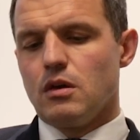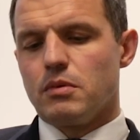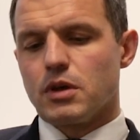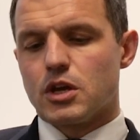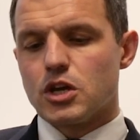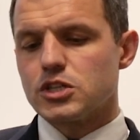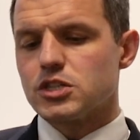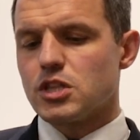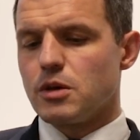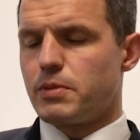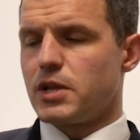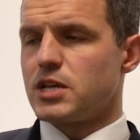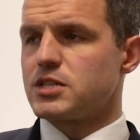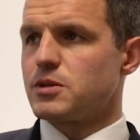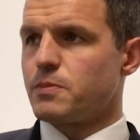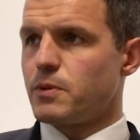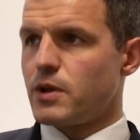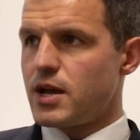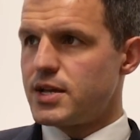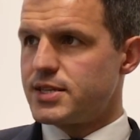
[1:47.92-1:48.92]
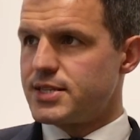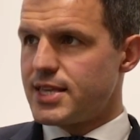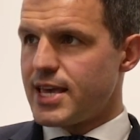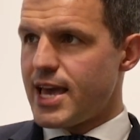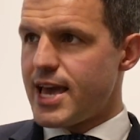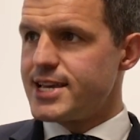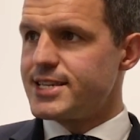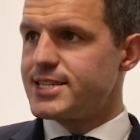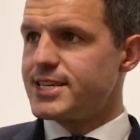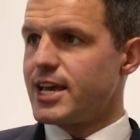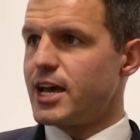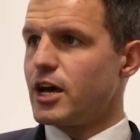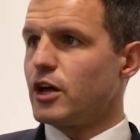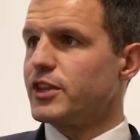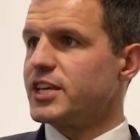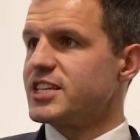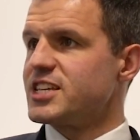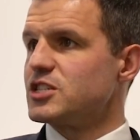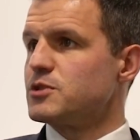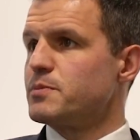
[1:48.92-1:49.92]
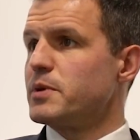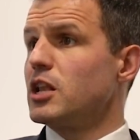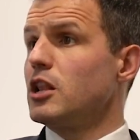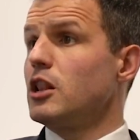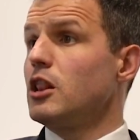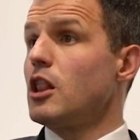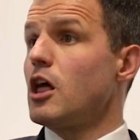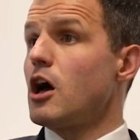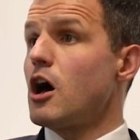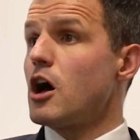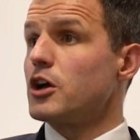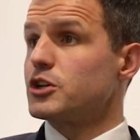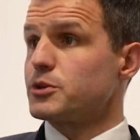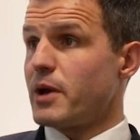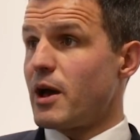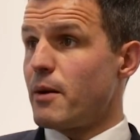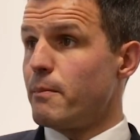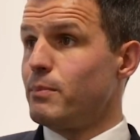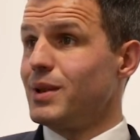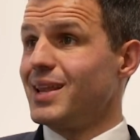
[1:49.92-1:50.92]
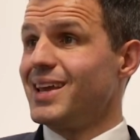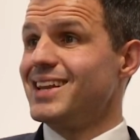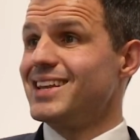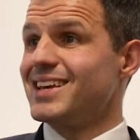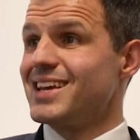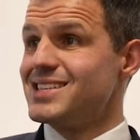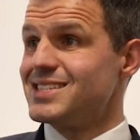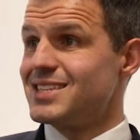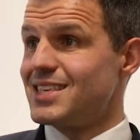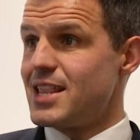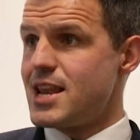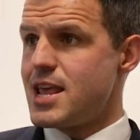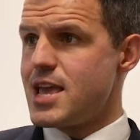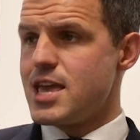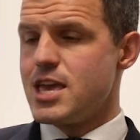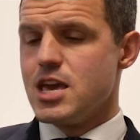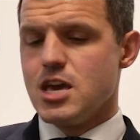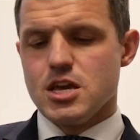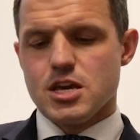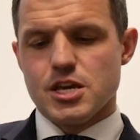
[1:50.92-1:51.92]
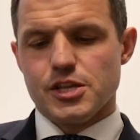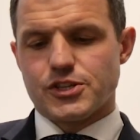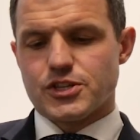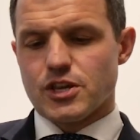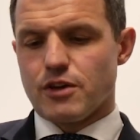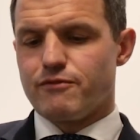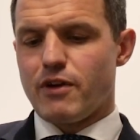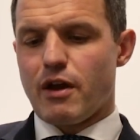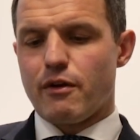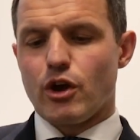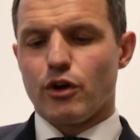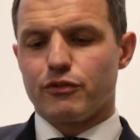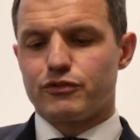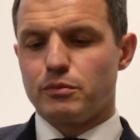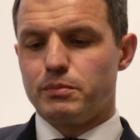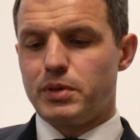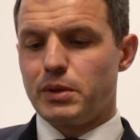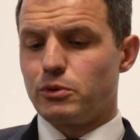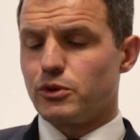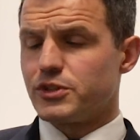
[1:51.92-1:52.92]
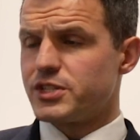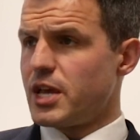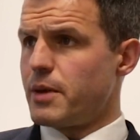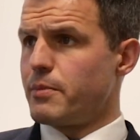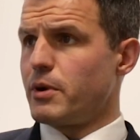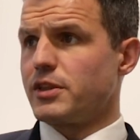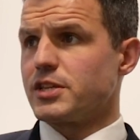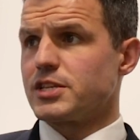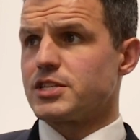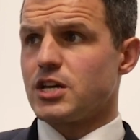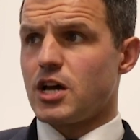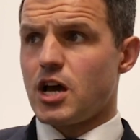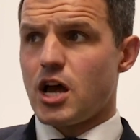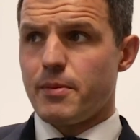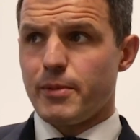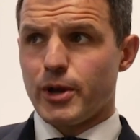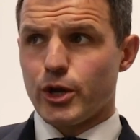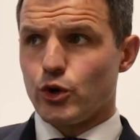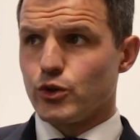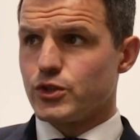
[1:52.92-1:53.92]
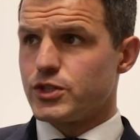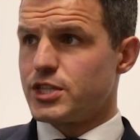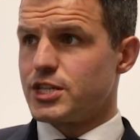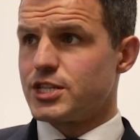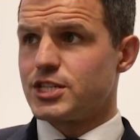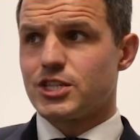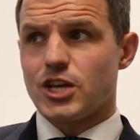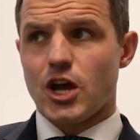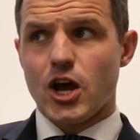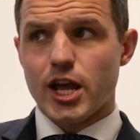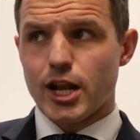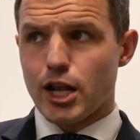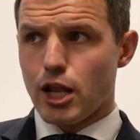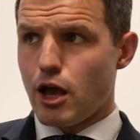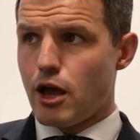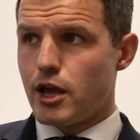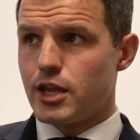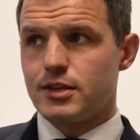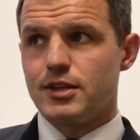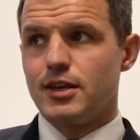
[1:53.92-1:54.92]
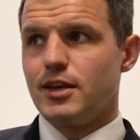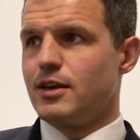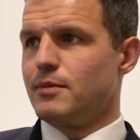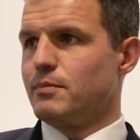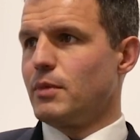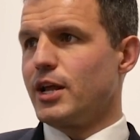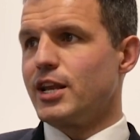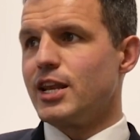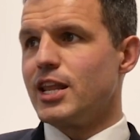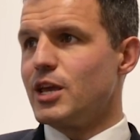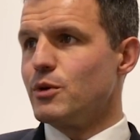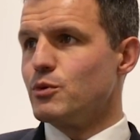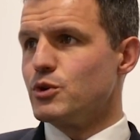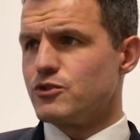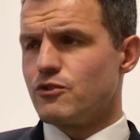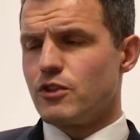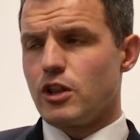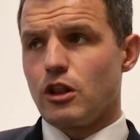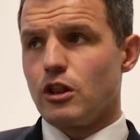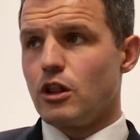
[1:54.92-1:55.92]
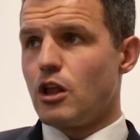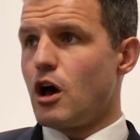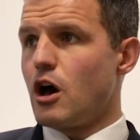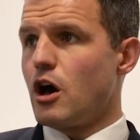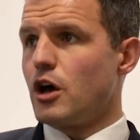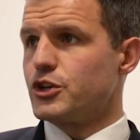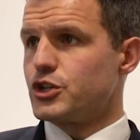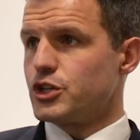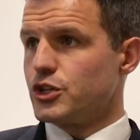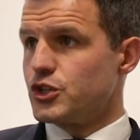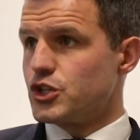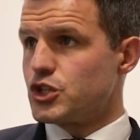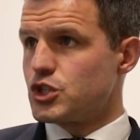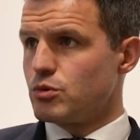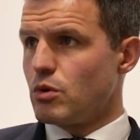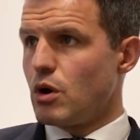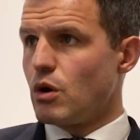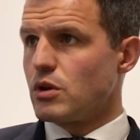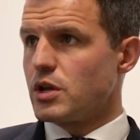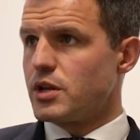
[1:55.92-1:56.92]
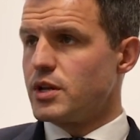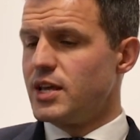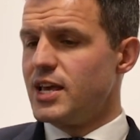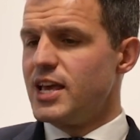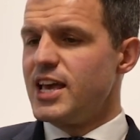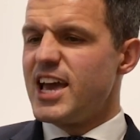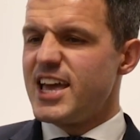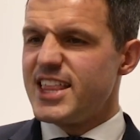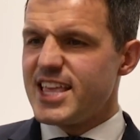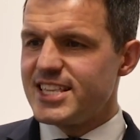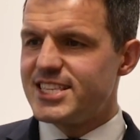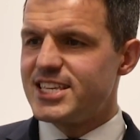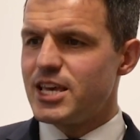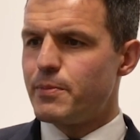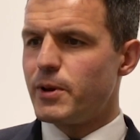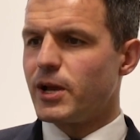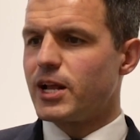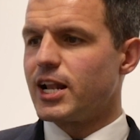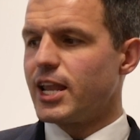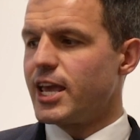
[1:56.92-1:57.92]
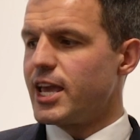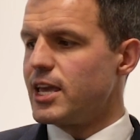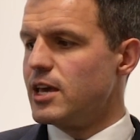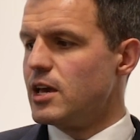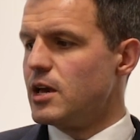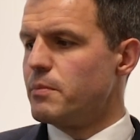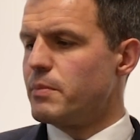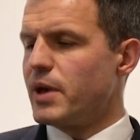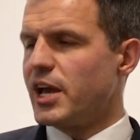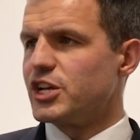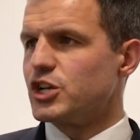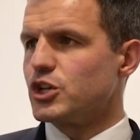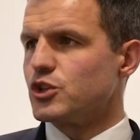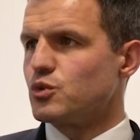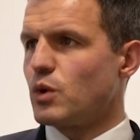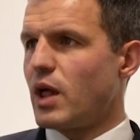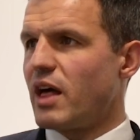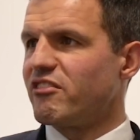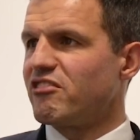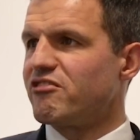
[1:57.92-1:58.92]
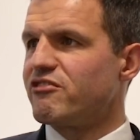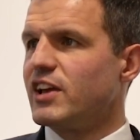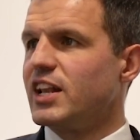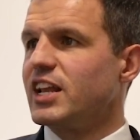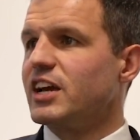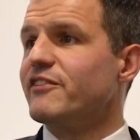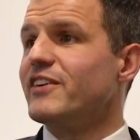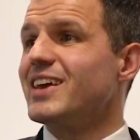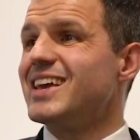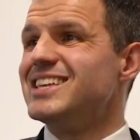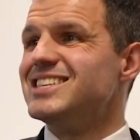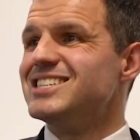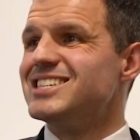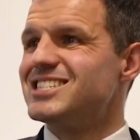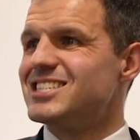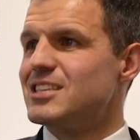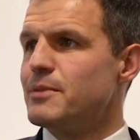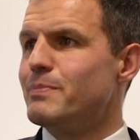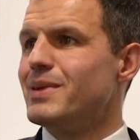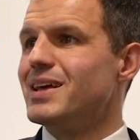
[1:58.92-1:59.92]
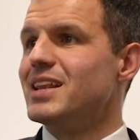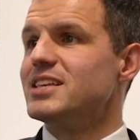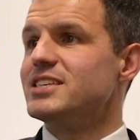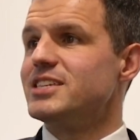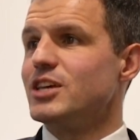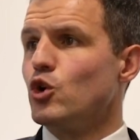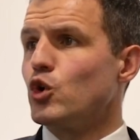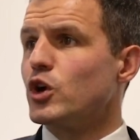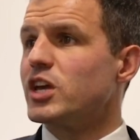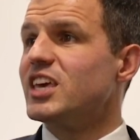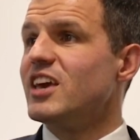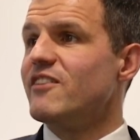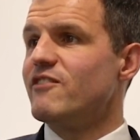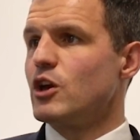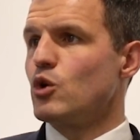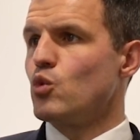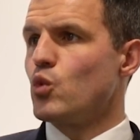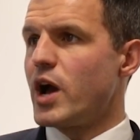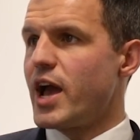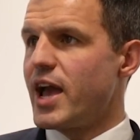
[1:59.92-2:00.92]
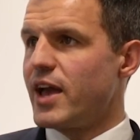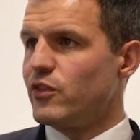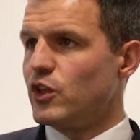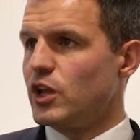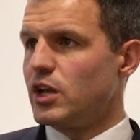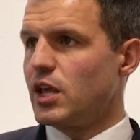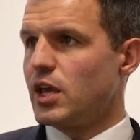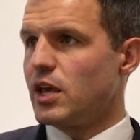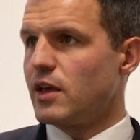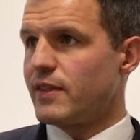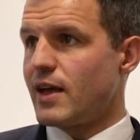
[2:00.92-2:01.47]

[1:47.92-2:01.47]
Because of the blood supply to the ACL, there tends to be a large amount of bleeding into the knee. And so very often people say, by the time I got to the sideline, my knee was large and swollen. And then typically patients will have a feeling of instability or giving way in the knee.